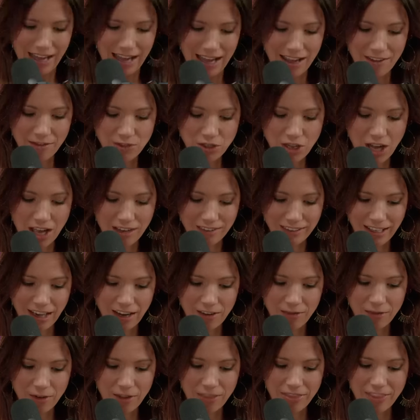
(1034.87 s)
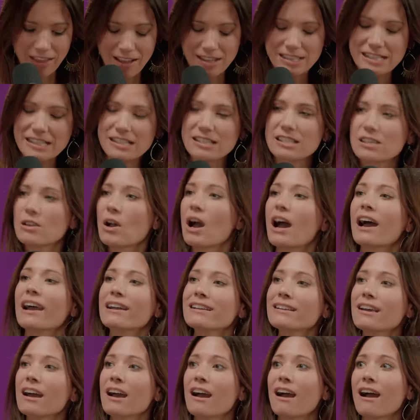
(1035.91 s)
I have childcare for a thousand, so
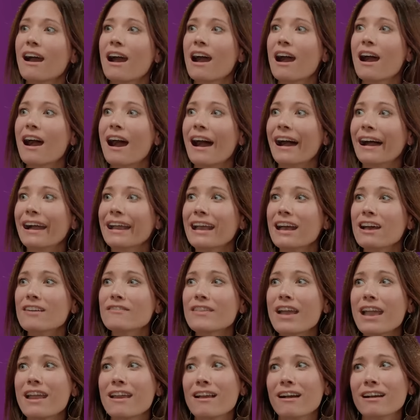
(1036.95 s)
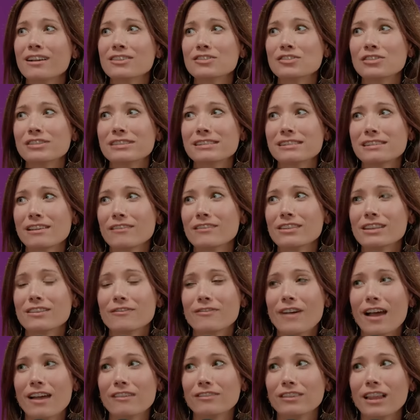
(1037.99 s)
I I have eight hundred and seventy
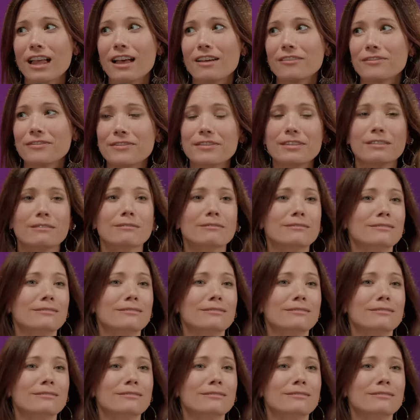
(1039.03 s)
five left